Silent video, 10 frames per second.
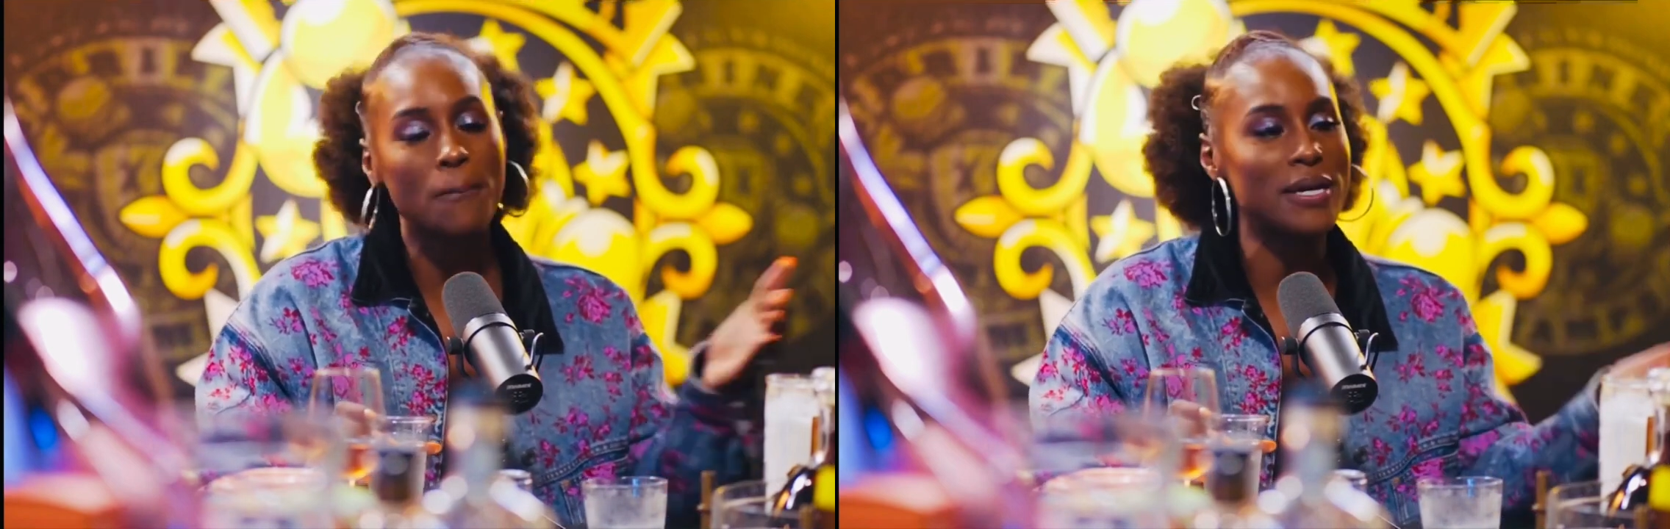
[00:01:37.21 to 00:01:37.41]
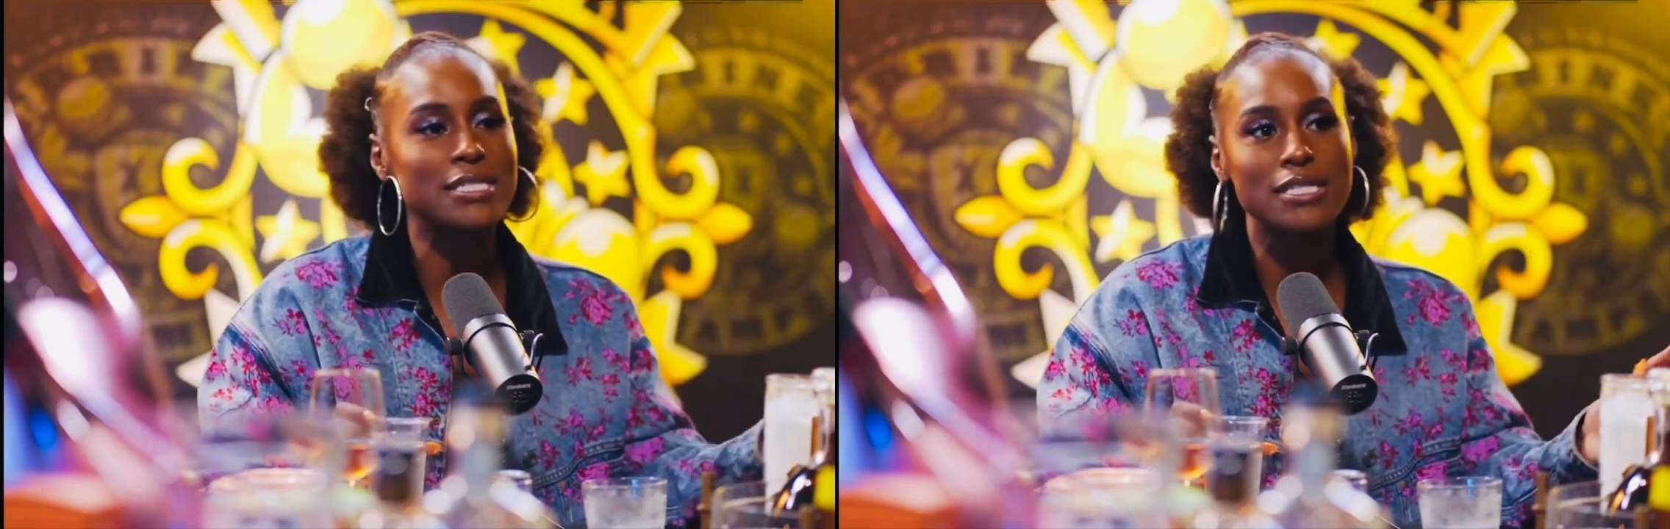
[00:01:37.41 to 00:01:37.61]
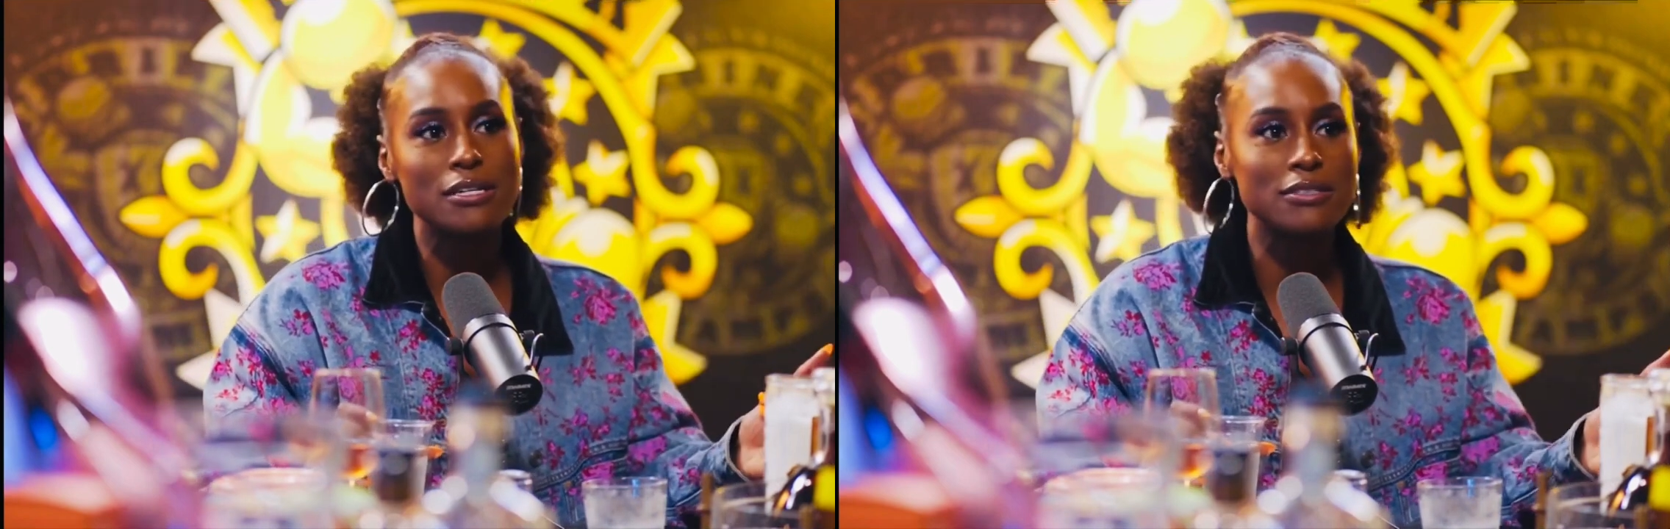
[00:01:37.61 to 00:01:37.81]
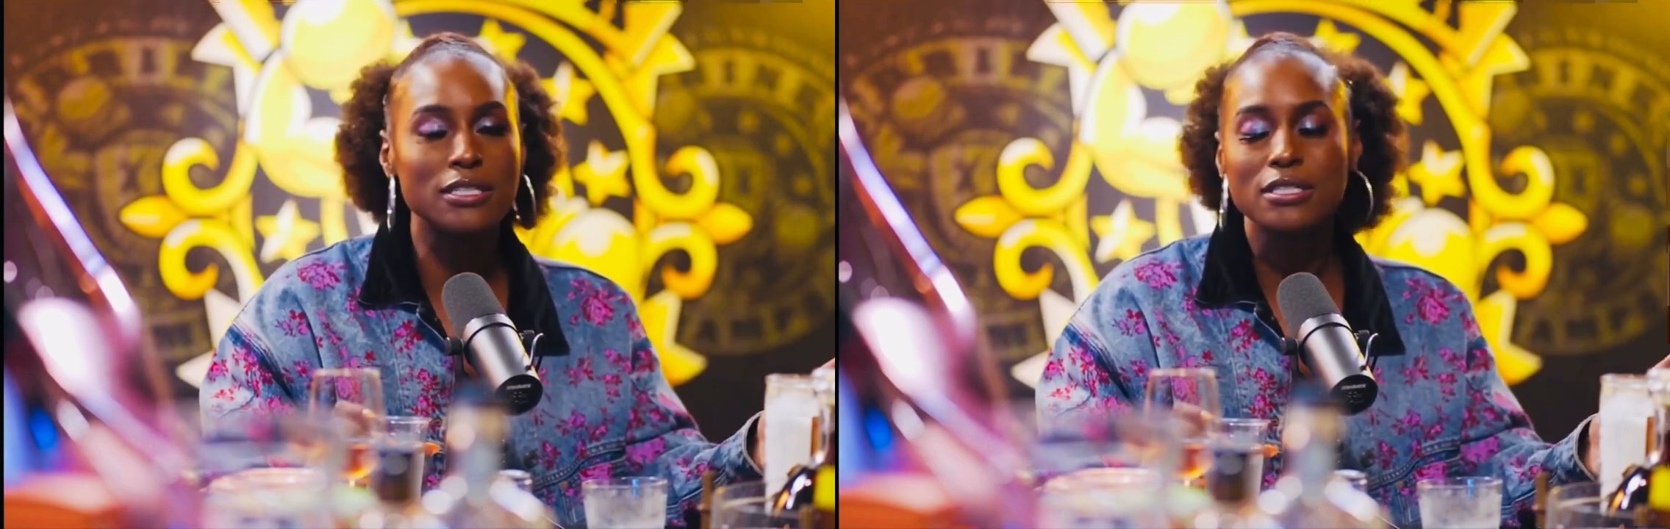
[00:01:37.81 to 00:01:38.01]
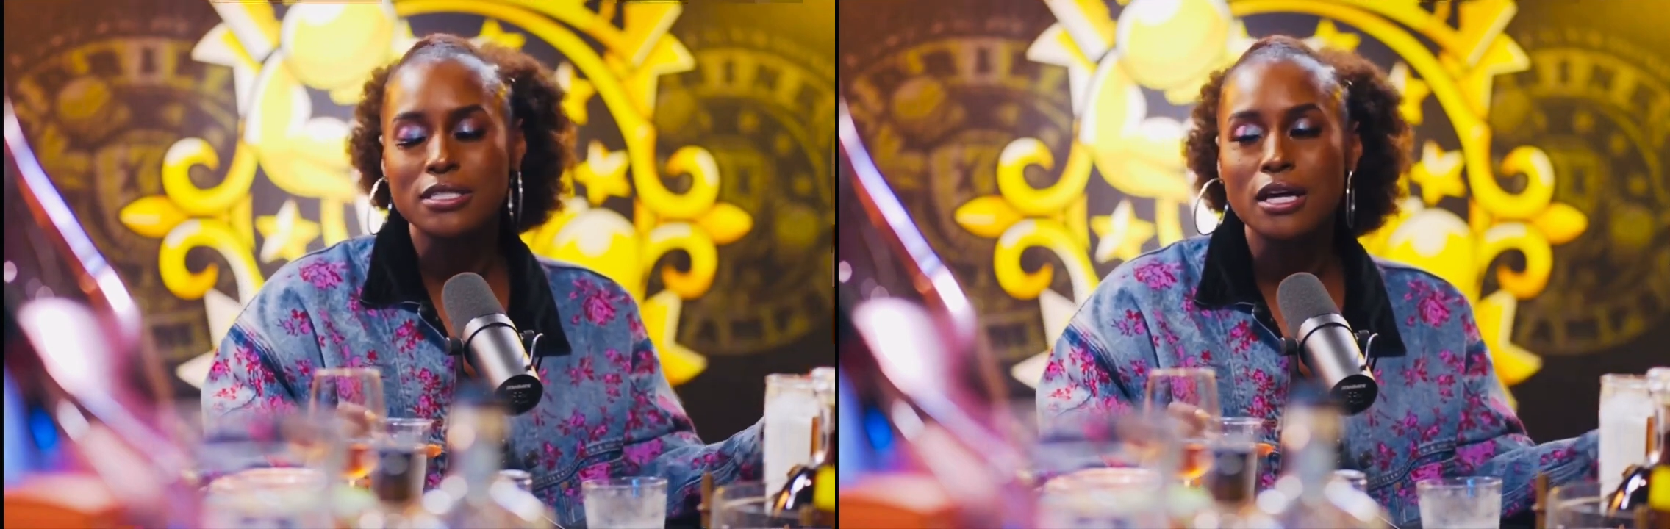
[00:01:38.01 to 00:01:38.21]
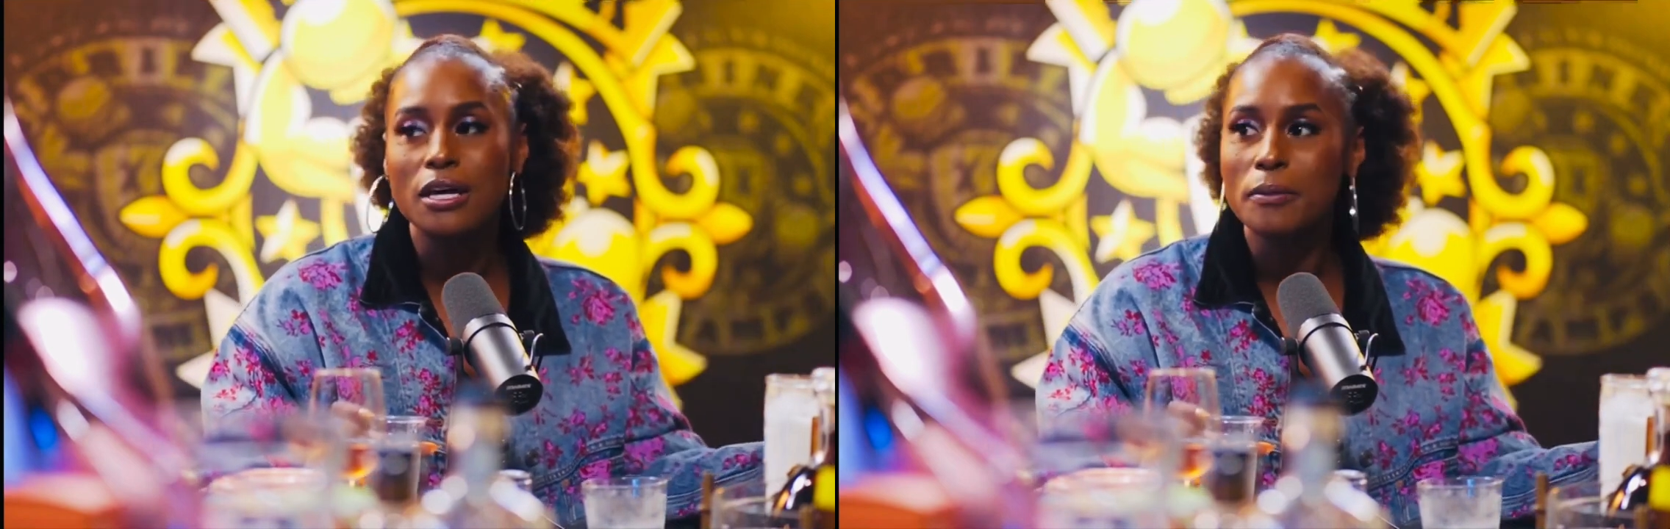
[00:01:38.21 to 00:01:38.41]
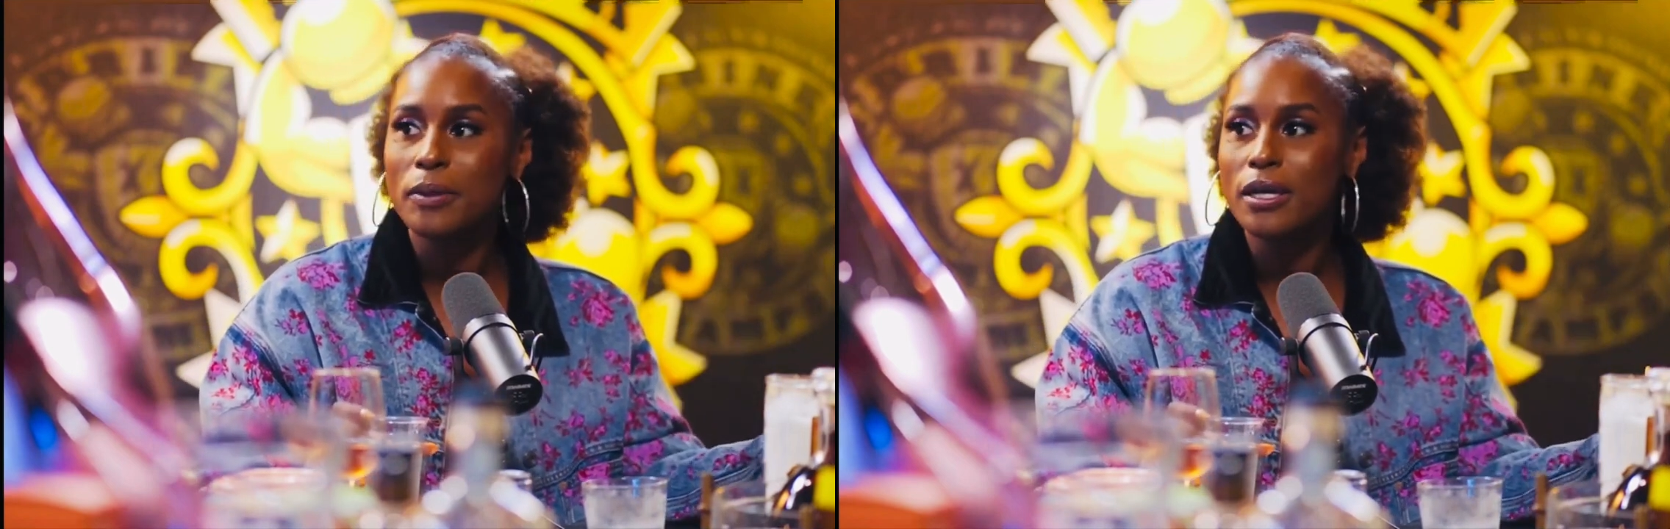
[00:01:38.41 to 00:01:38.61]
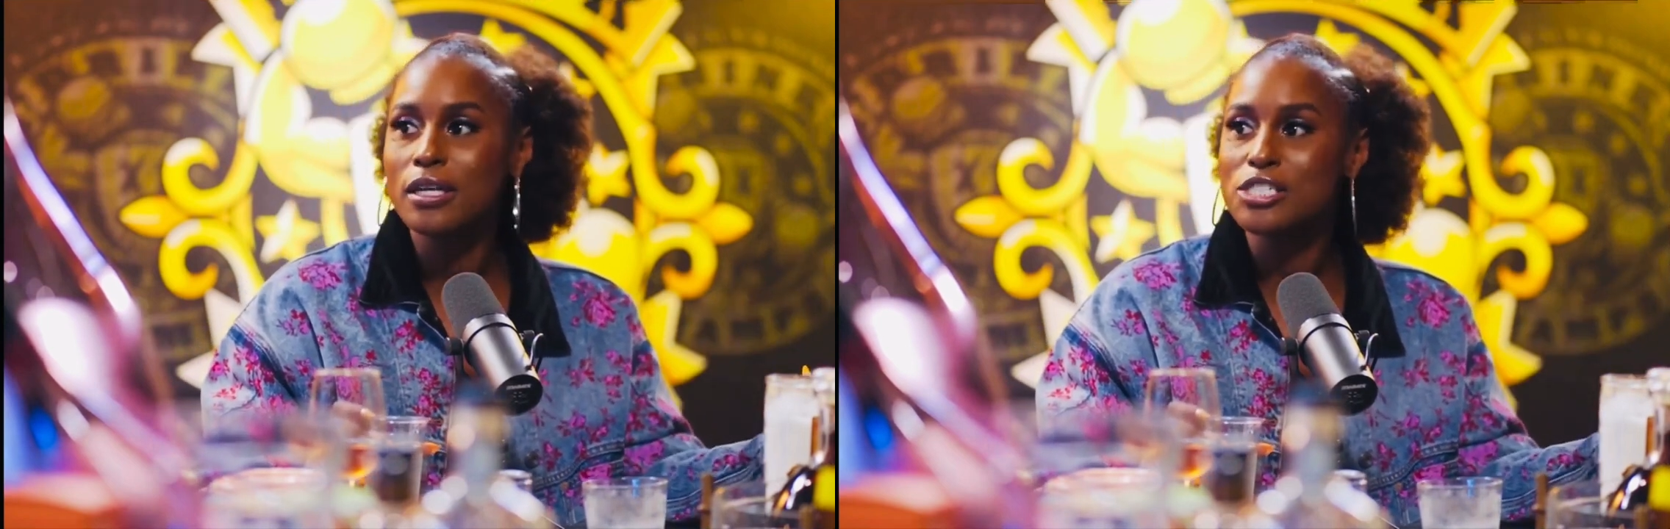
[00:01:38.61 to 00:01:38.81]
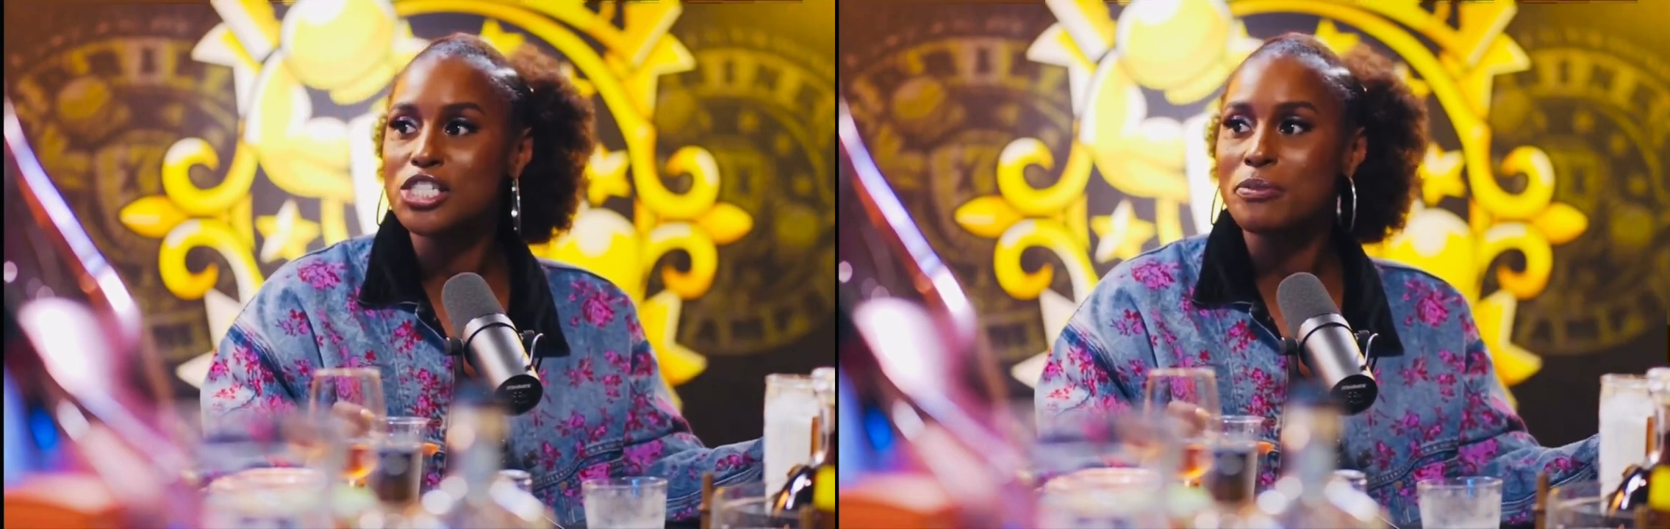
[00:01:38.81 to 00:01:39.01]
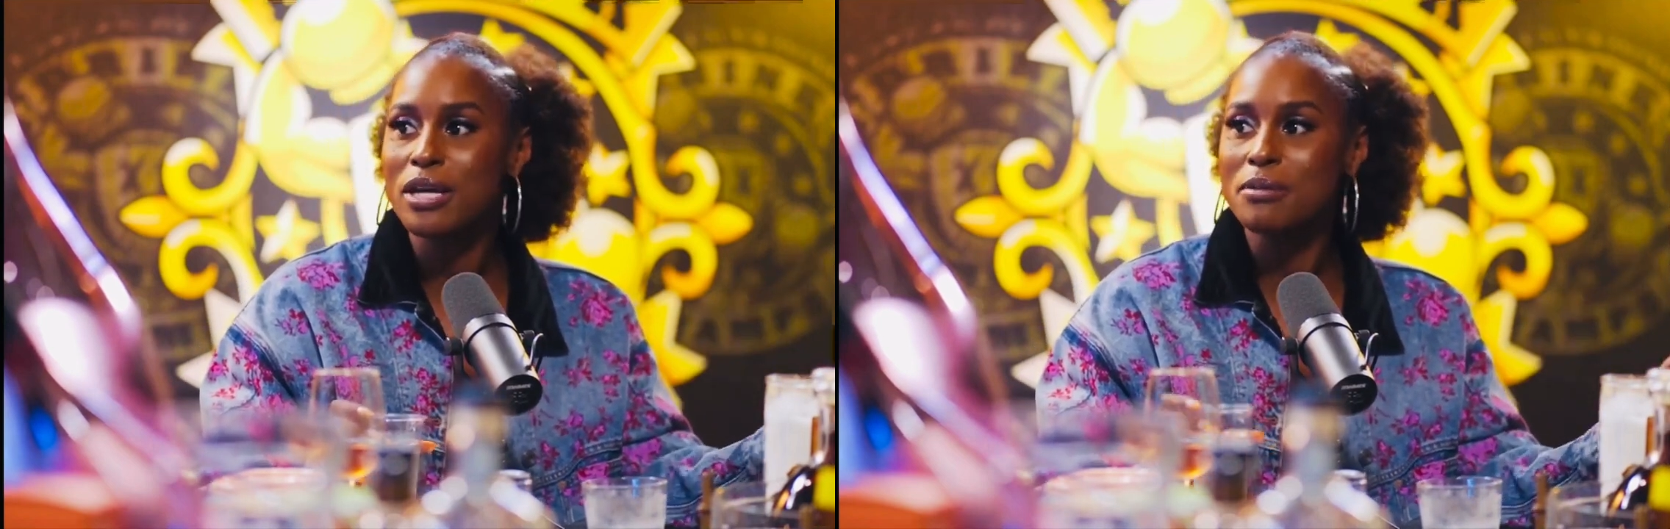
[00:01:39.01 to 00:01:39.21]
their best selves at the time. You know, it was
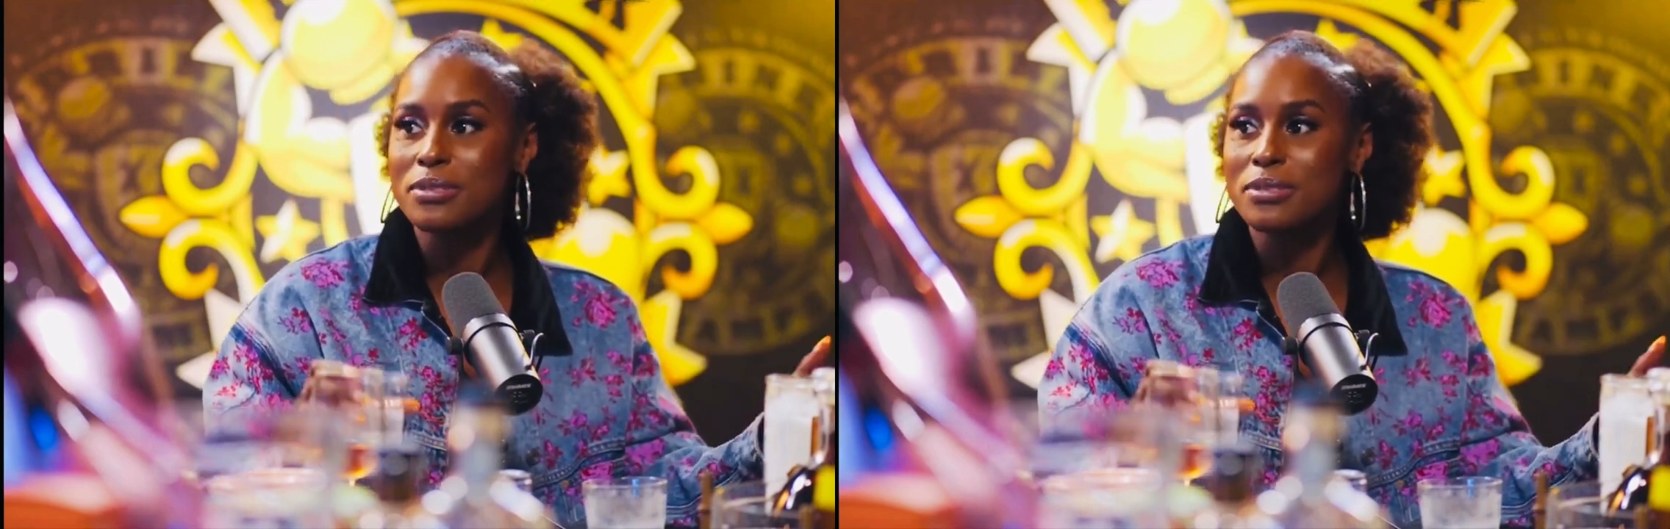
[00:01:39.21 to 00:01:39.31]
crazy.